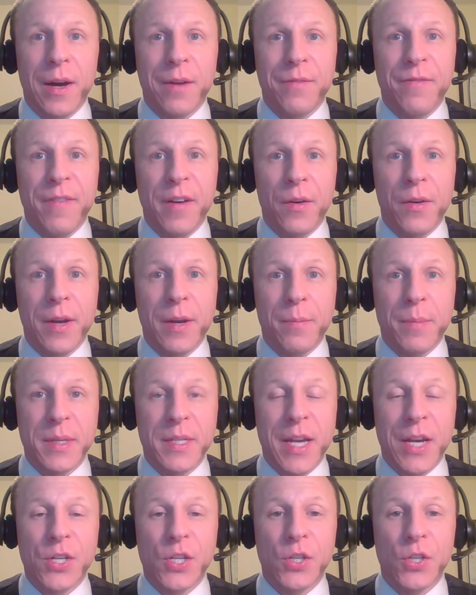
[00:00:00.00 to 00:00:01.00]
felon in
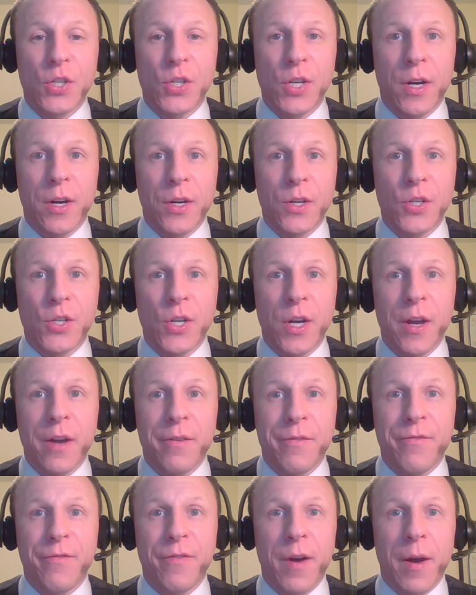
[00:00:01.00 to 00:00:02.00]
possession charge
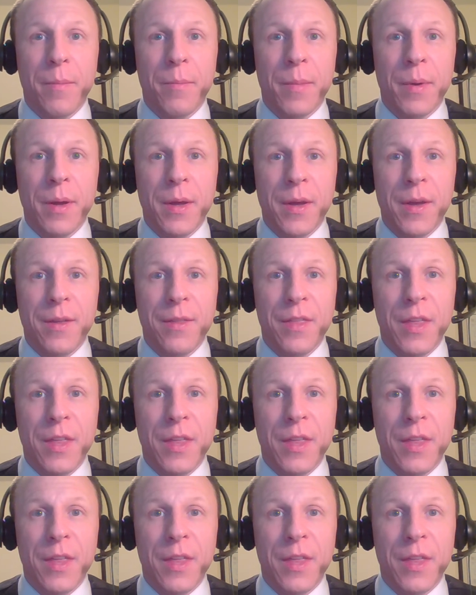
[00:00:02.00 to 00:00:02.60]
from